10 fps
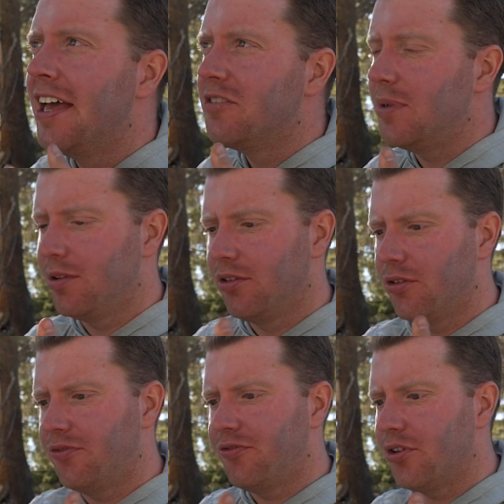It's maybe a little
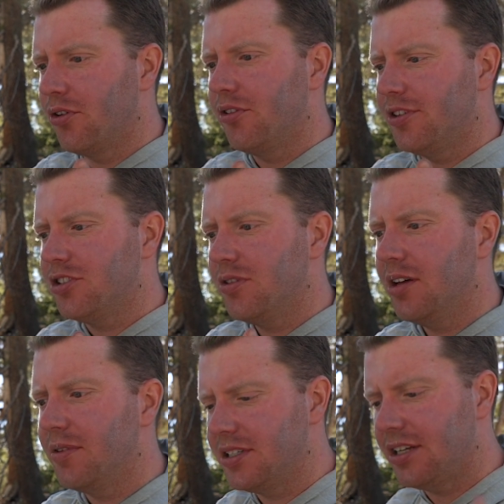further this way,
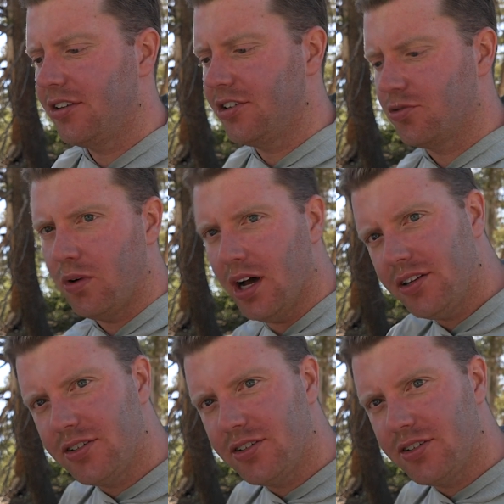but it's not nearly as wide.